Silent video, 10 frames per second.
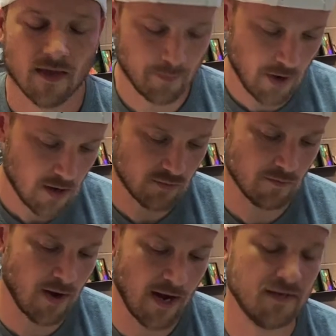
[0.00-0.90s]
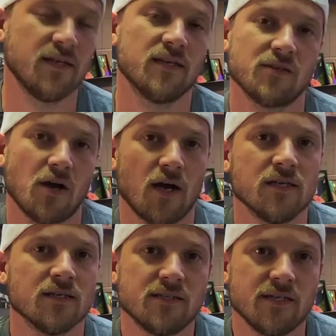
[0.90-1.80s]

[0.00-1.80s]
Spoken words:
And Paul's reminding his audience